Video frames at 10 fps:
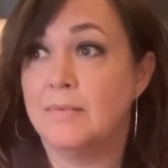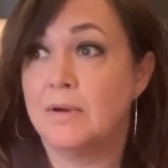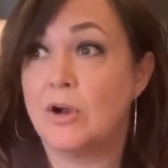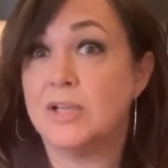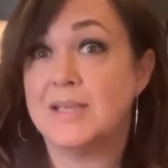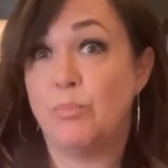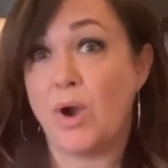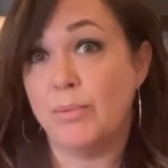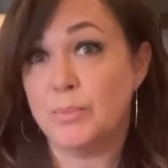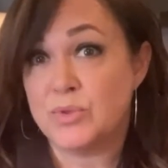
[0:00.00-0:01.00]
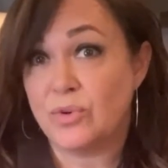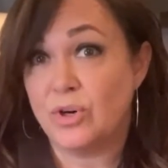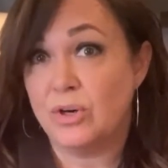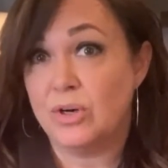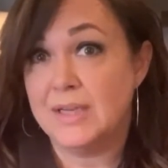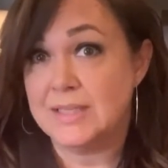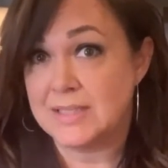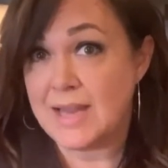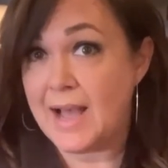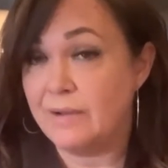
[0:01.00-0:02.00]
cause any problems for his
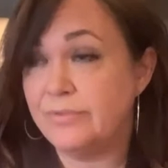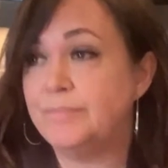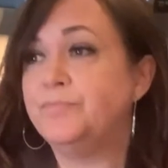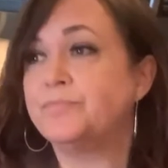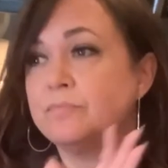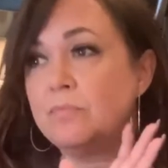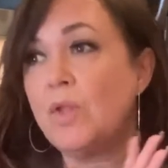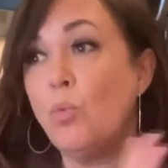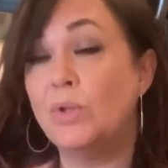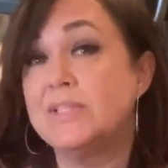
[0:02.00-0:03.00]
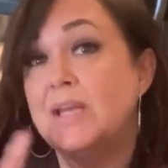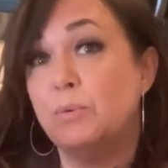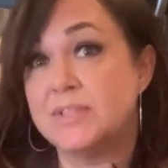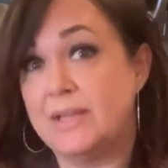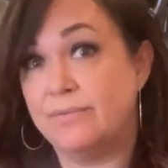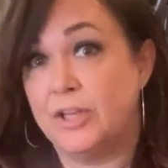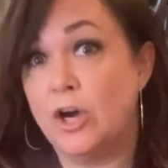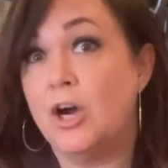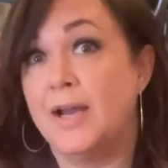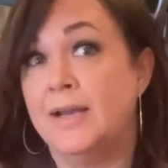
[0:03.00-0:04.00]
staff, once they were safely
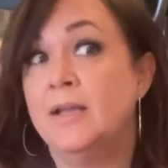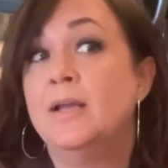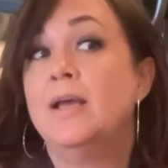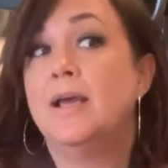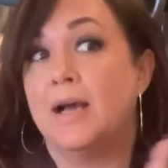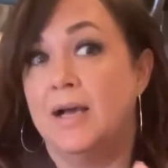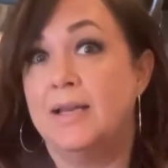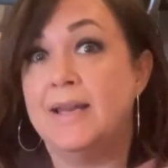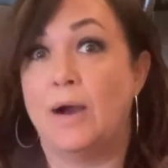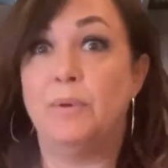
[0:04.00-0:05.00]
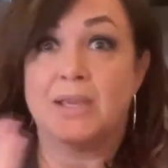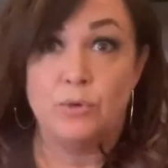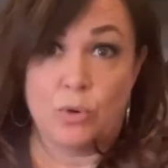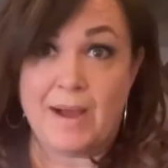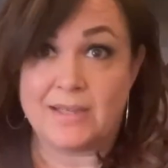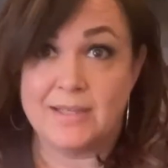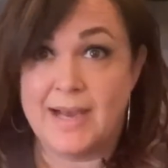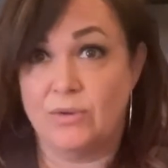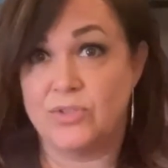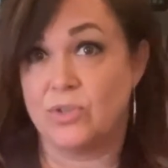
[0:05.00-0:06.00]
gone, now we can go back to the
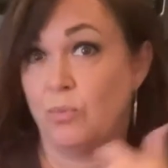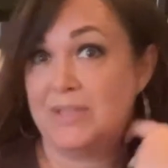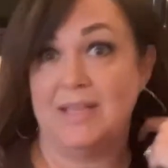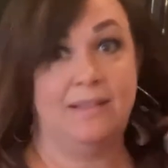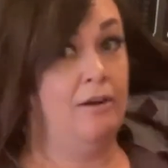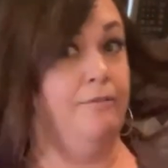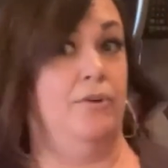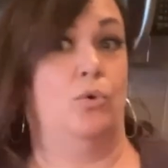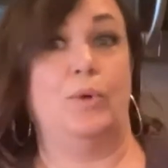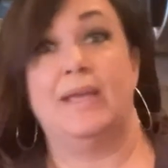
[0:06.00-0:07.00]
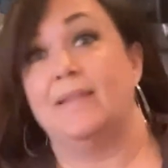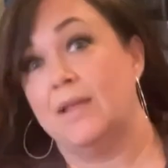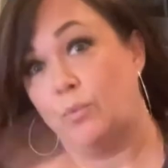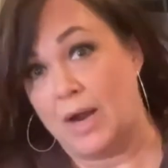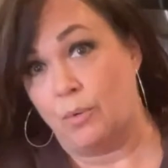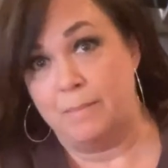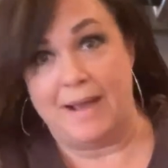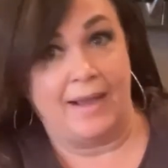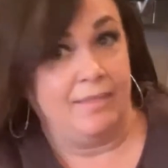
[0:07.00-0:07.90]
house. So we stayed there for a week, and then we're back